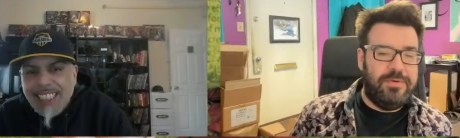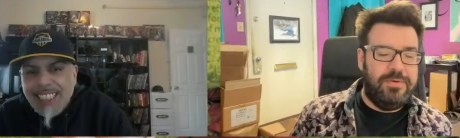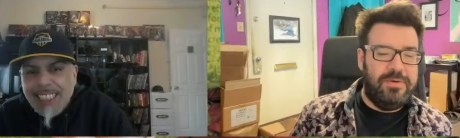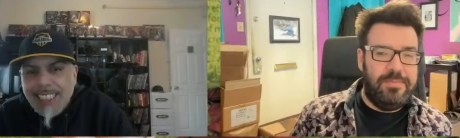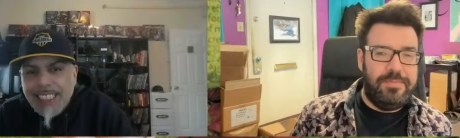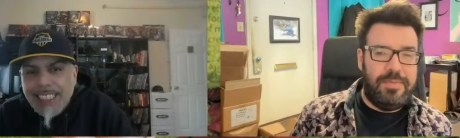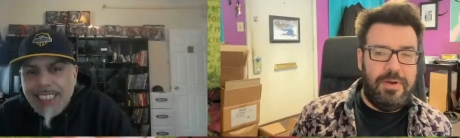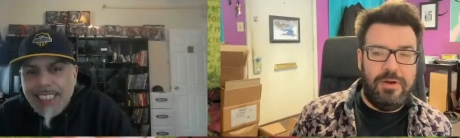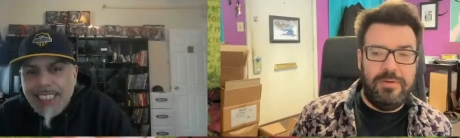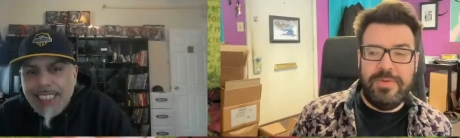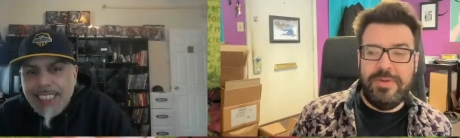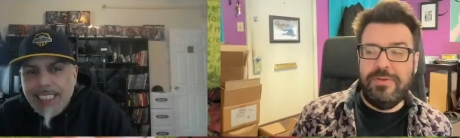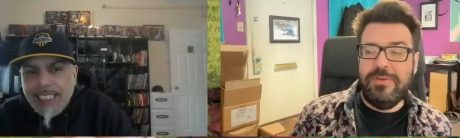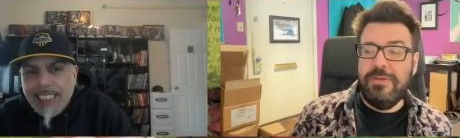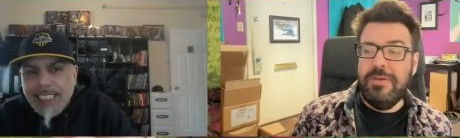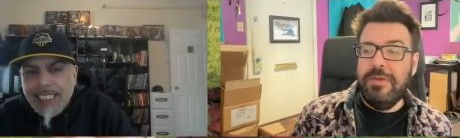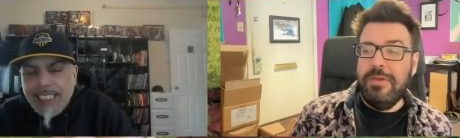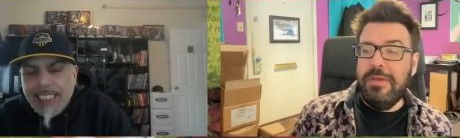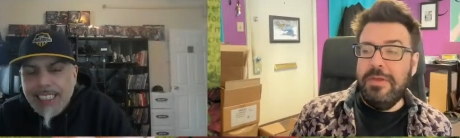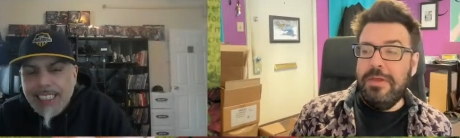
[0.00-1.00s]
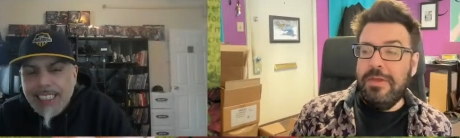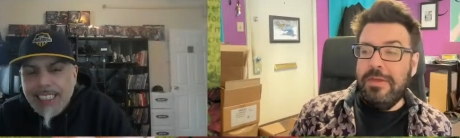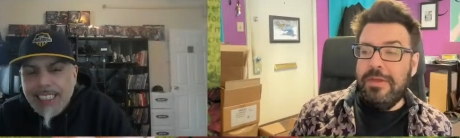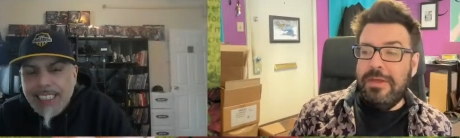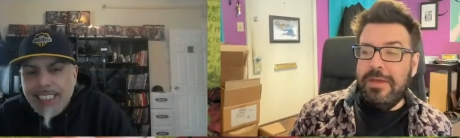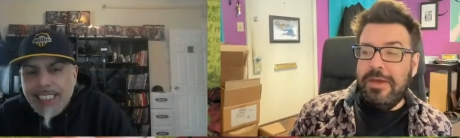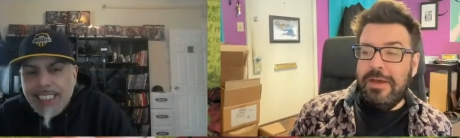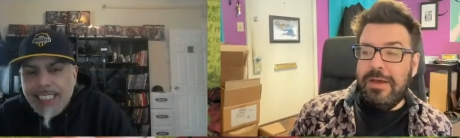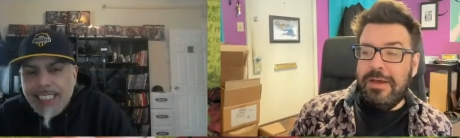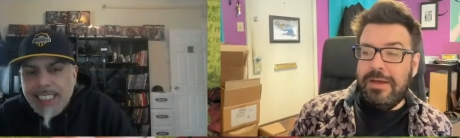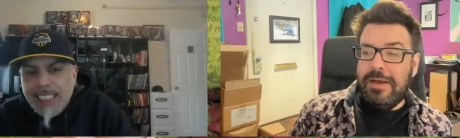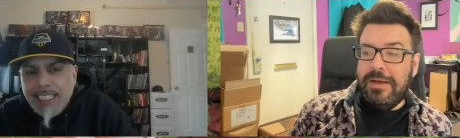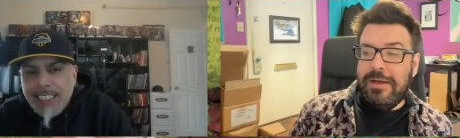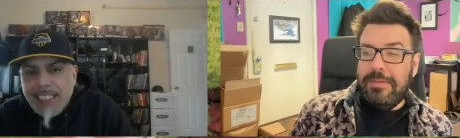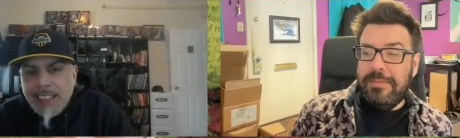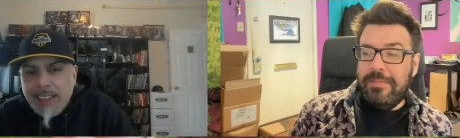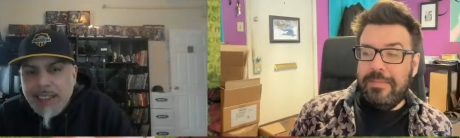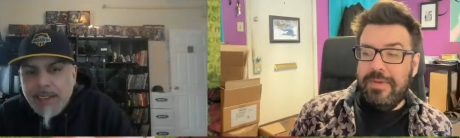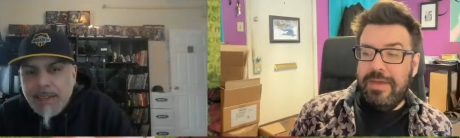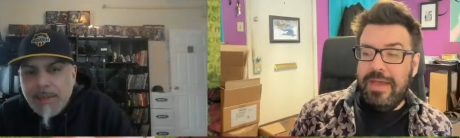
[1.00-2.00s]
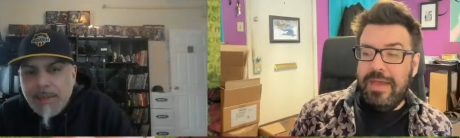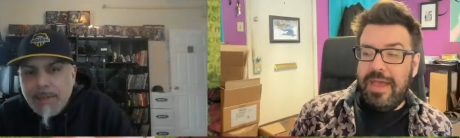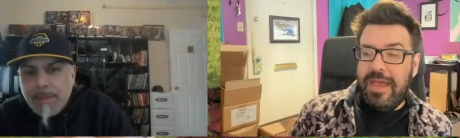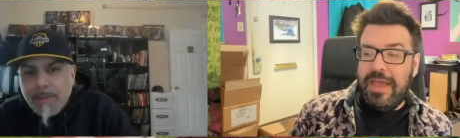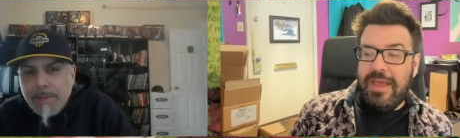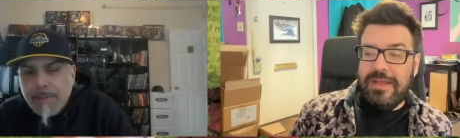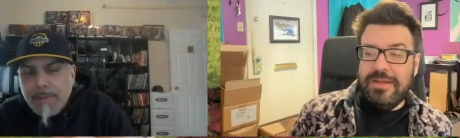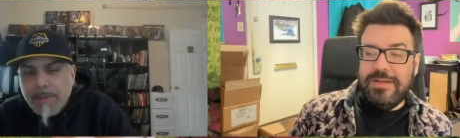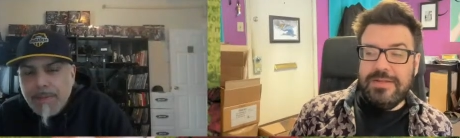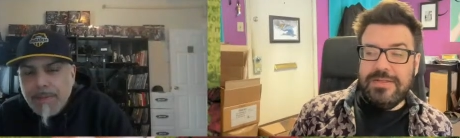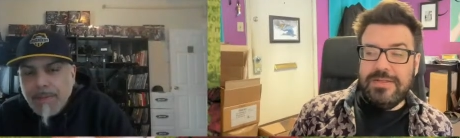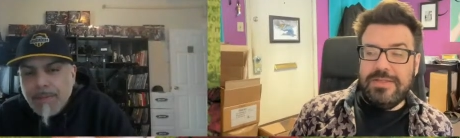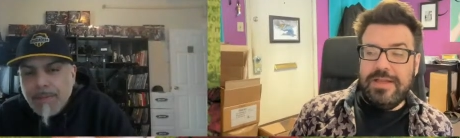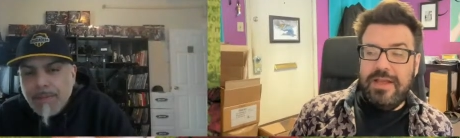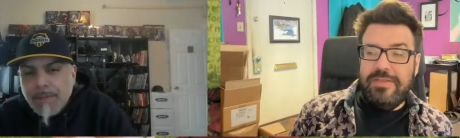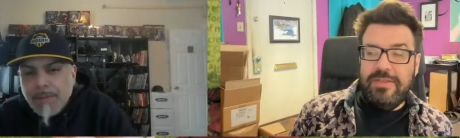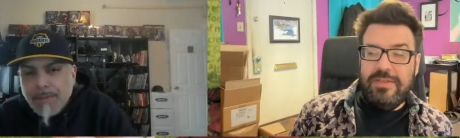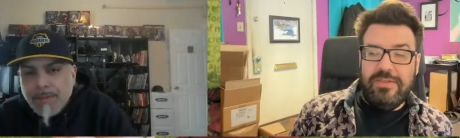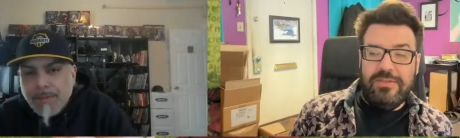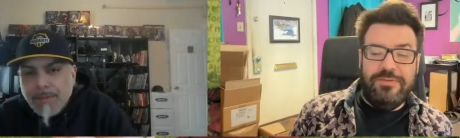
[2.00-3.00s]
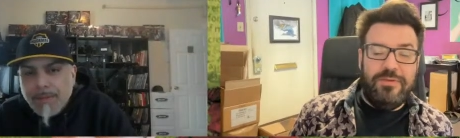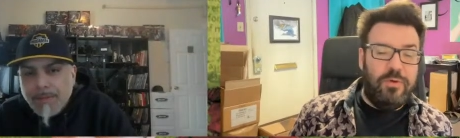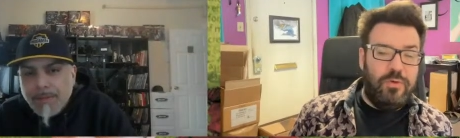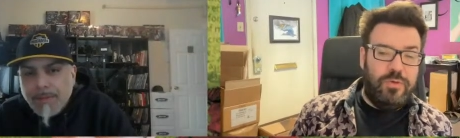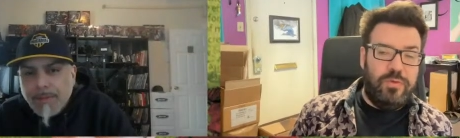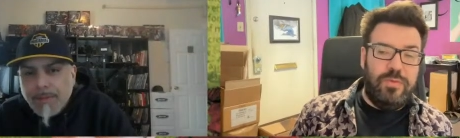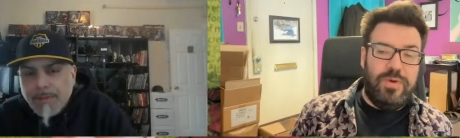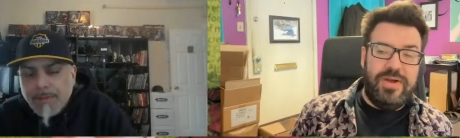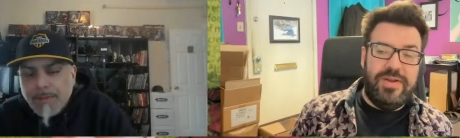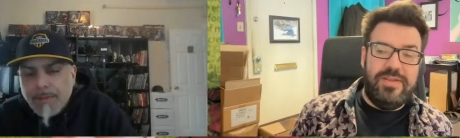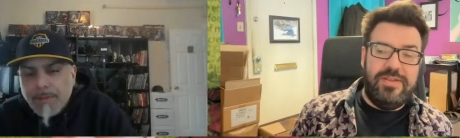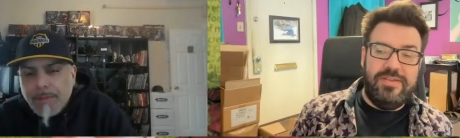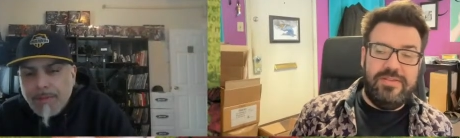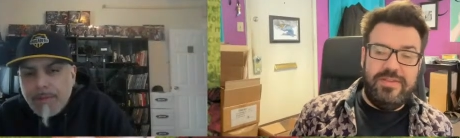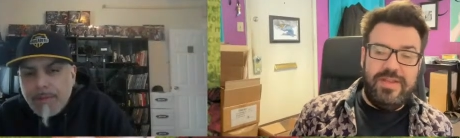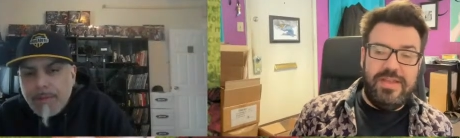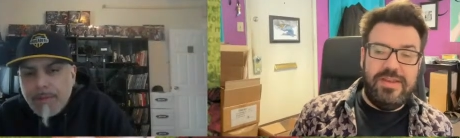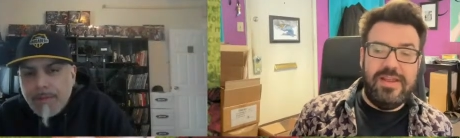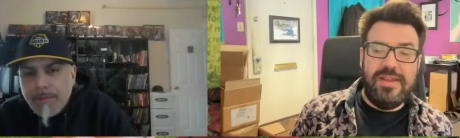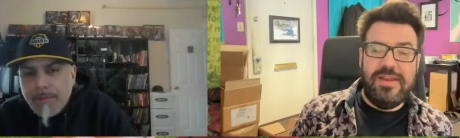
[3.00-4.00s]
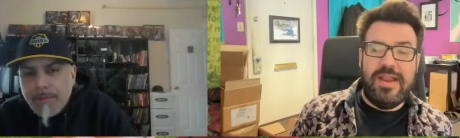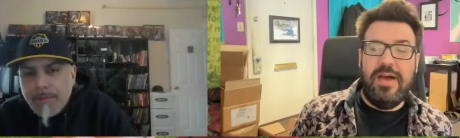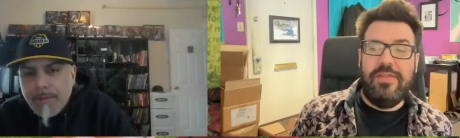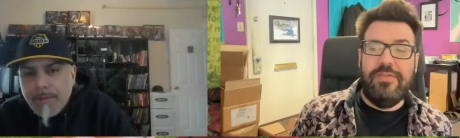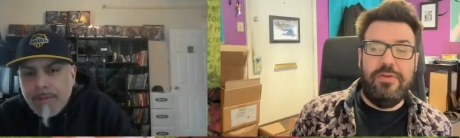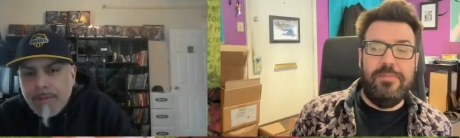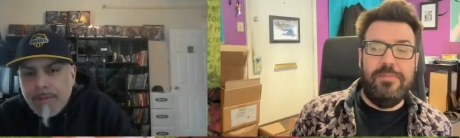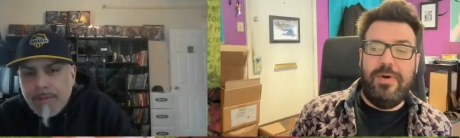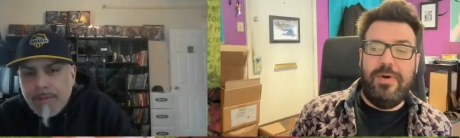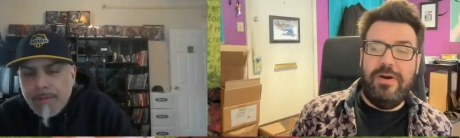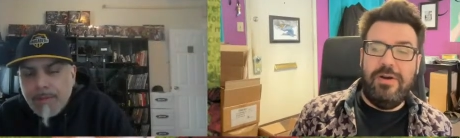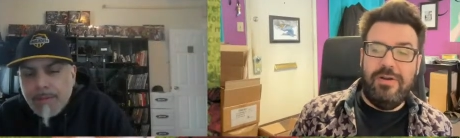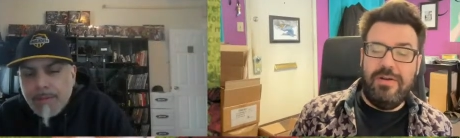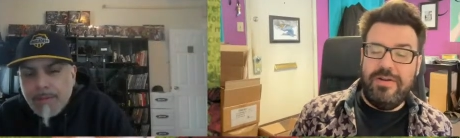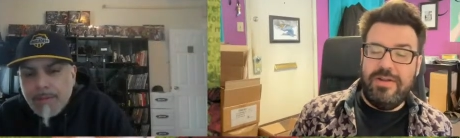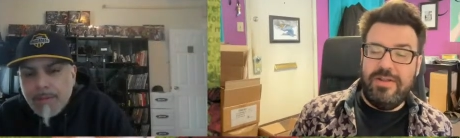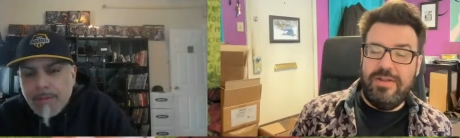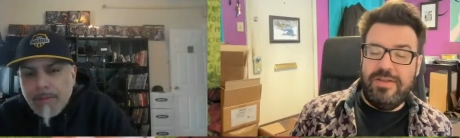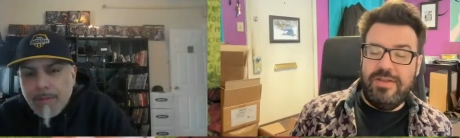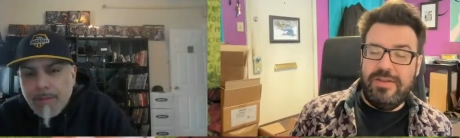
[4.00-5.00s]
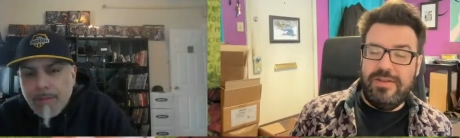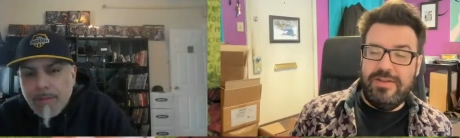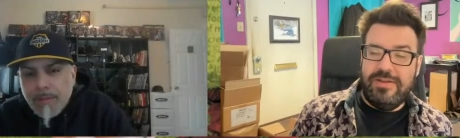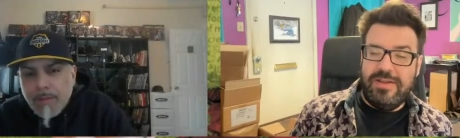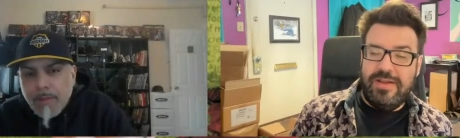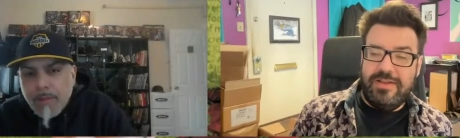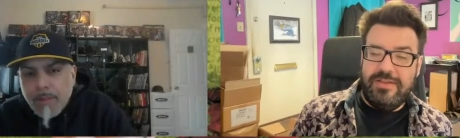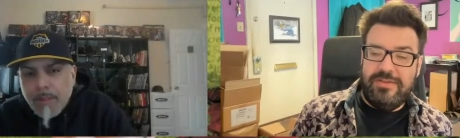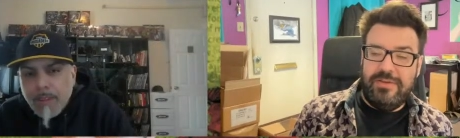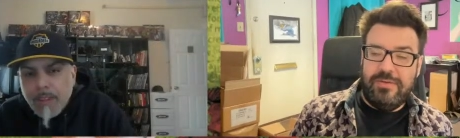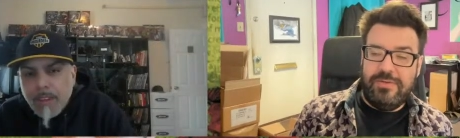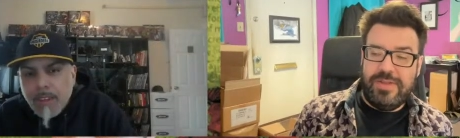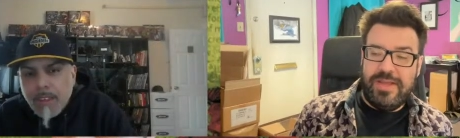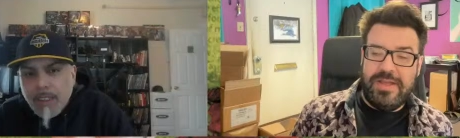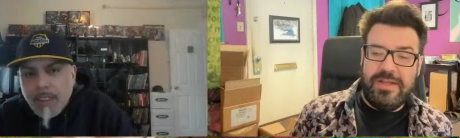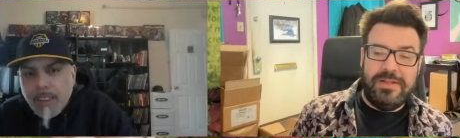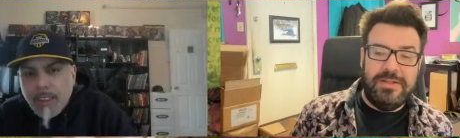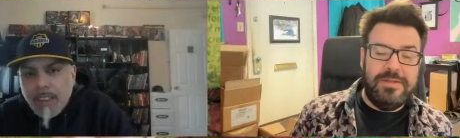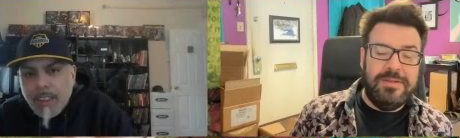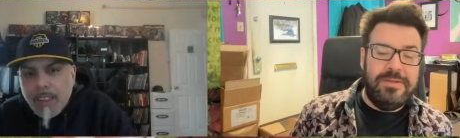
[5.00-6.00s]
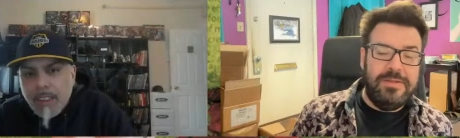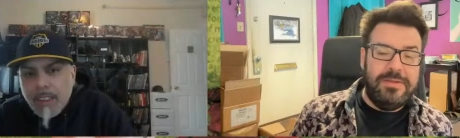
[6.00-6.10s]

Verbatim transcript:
Speaker 1: apartment. Um, and and then the fourth one is in another bar in a in a nice hotel.